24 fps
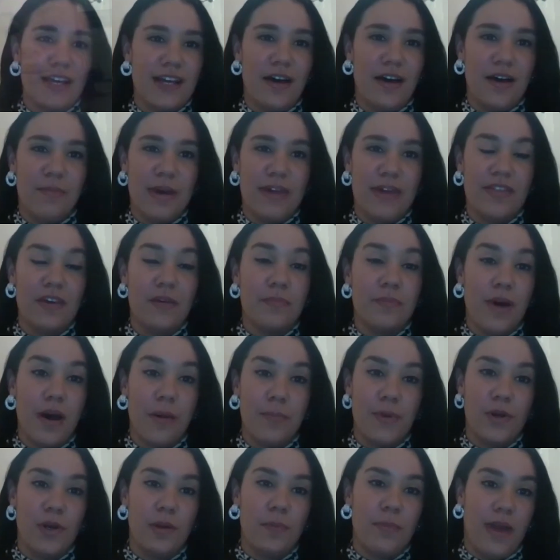I think
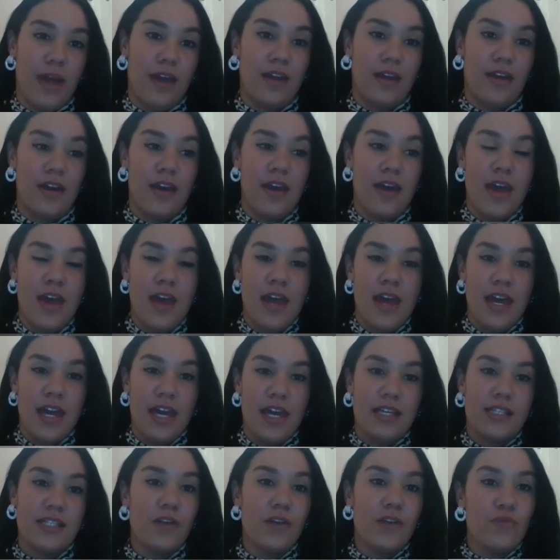Popular Bank
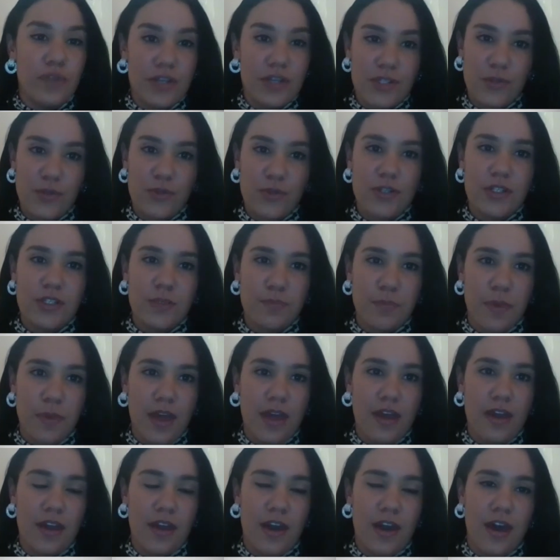is a resource
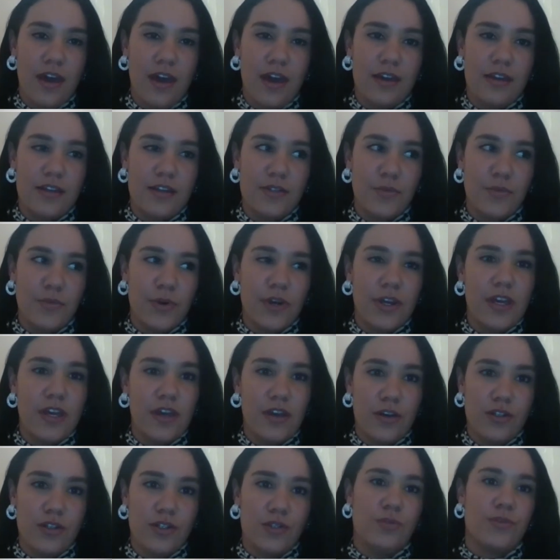bank, and we're
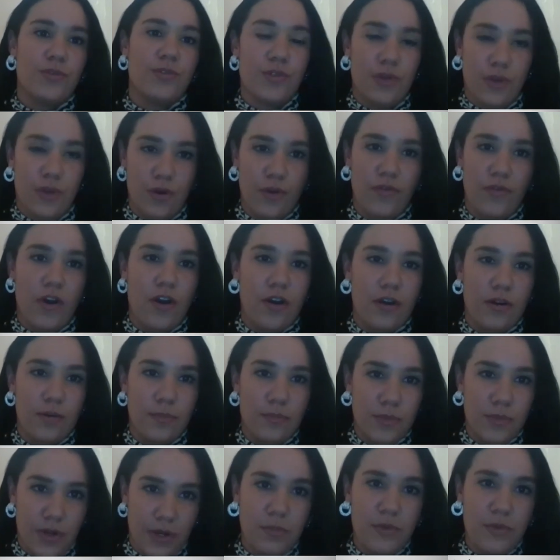here to serve our
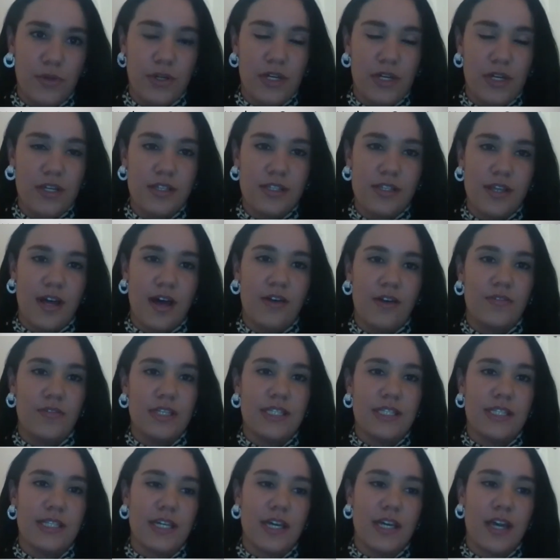communities,
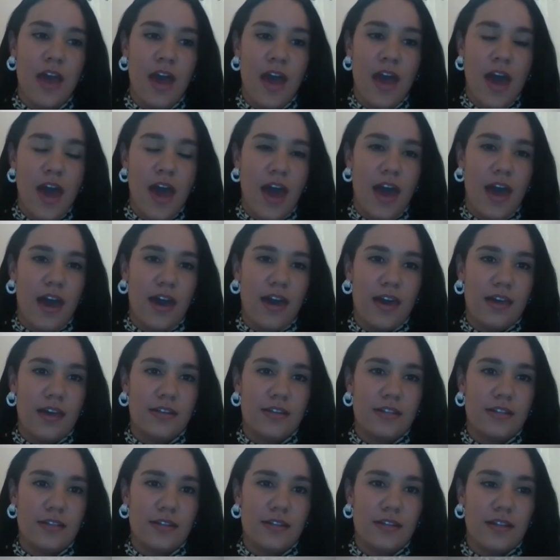obviously, and
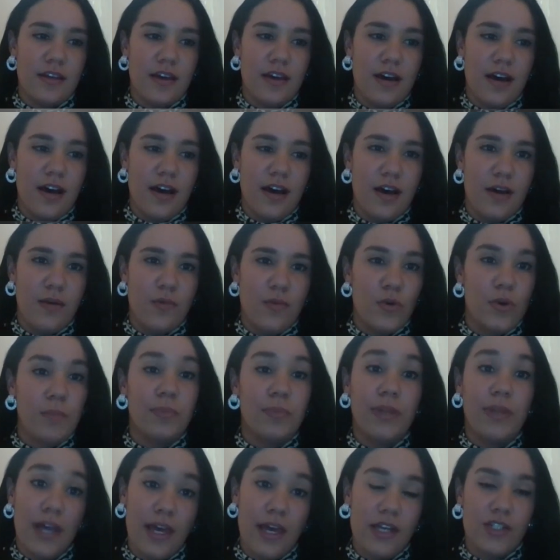
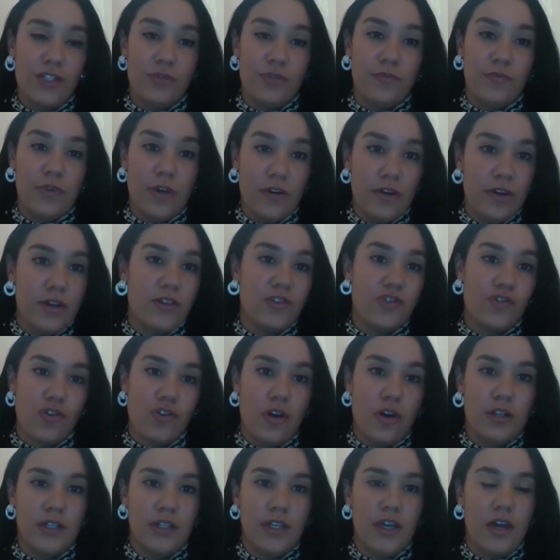pledge very
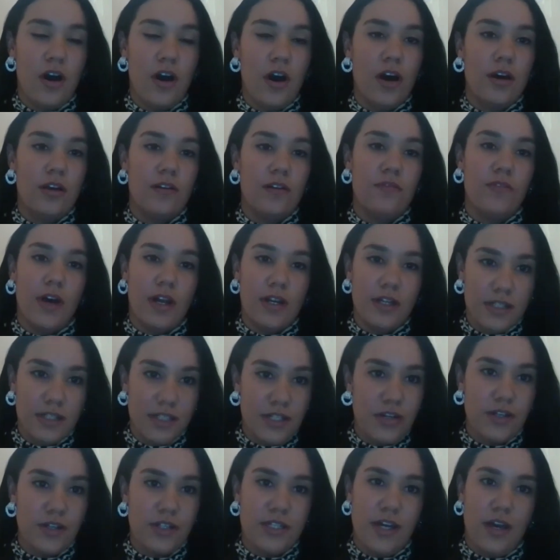strongly on
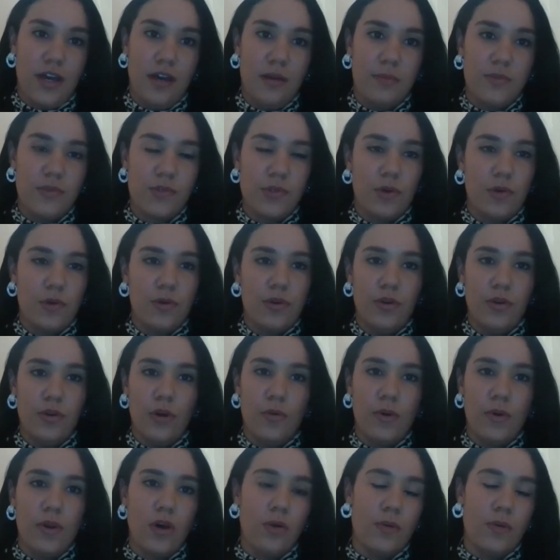volunteer time. So, you know,
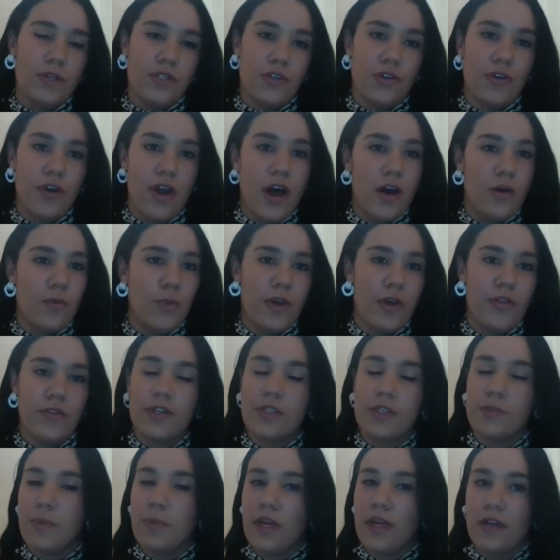we always are out, whether
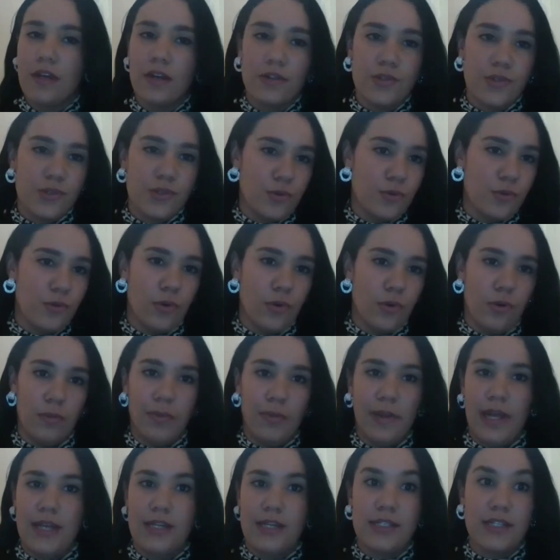it's painting a school,
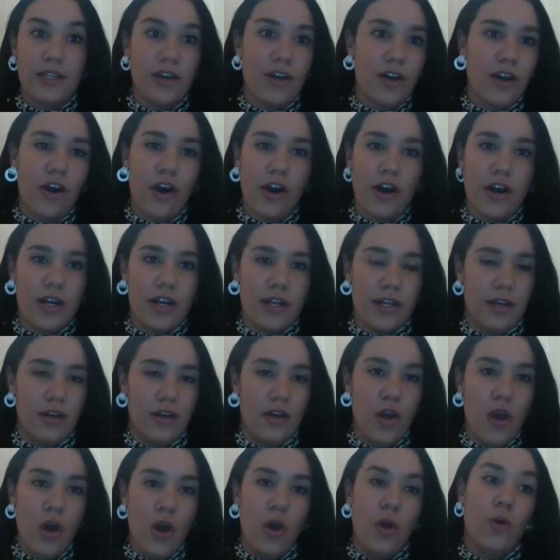planting a garden,
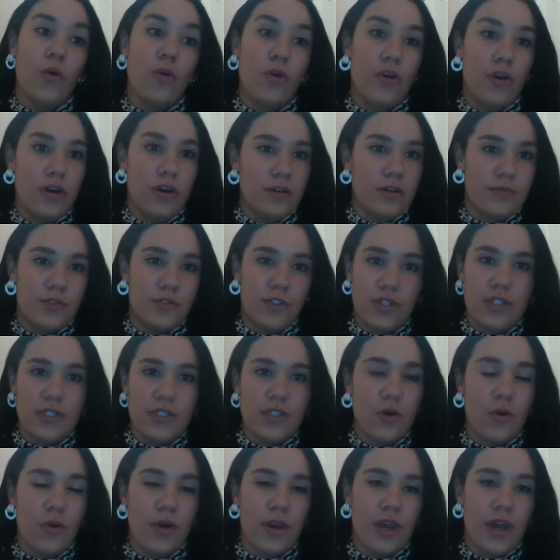or just
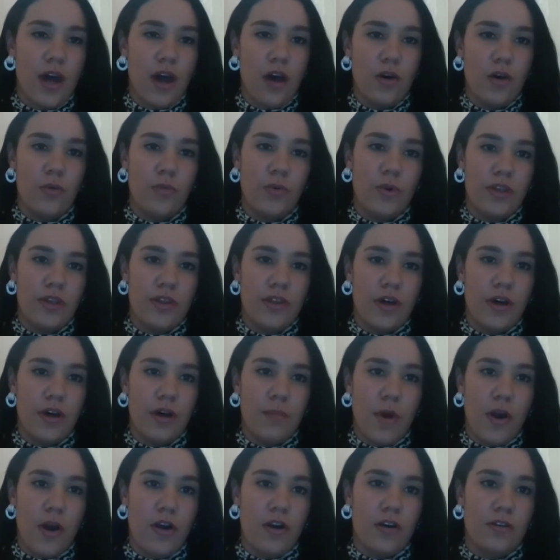going out with
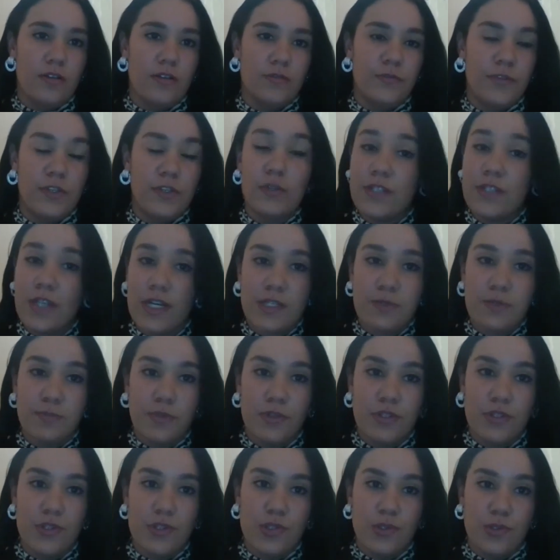our field
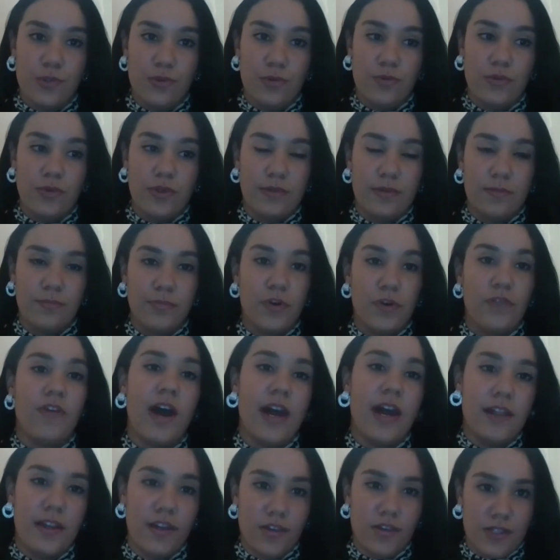experts to
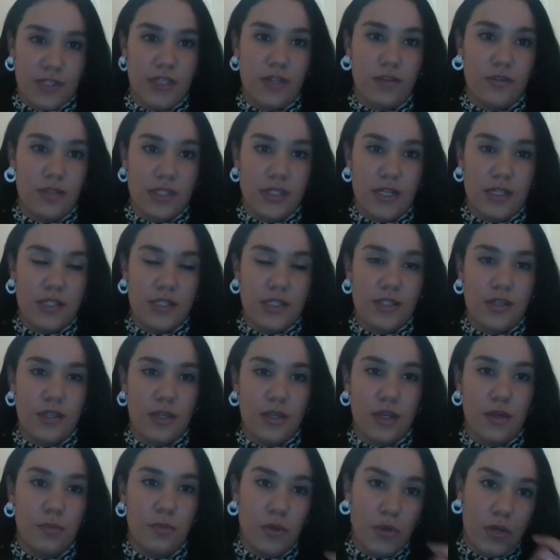provide their skill sets to the
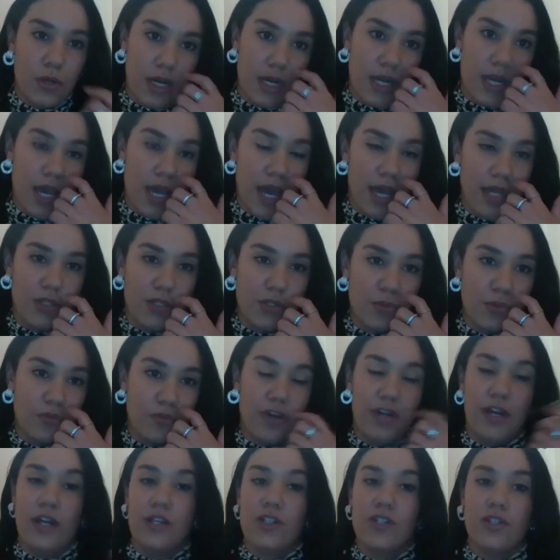community and do
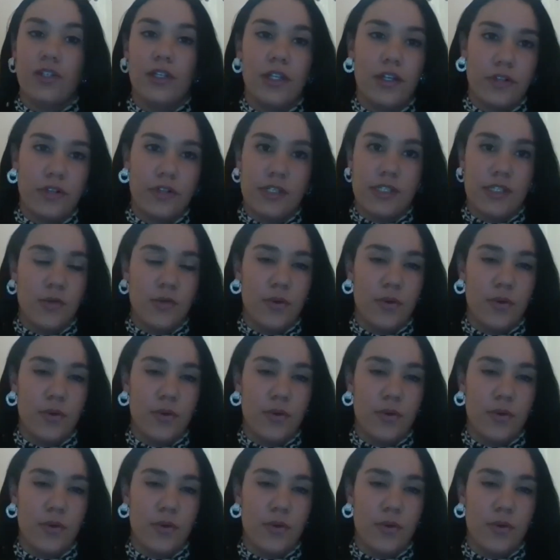financial literacy